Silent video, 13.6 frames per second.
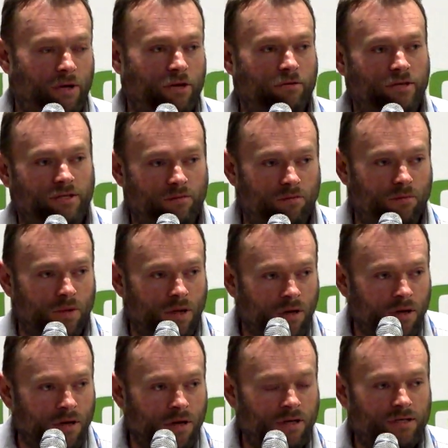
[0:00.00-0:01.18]
be doing
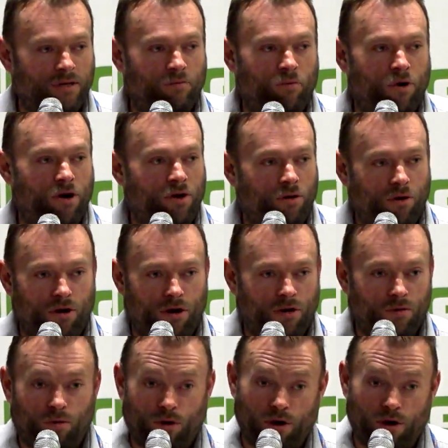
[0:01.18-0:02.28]
some work or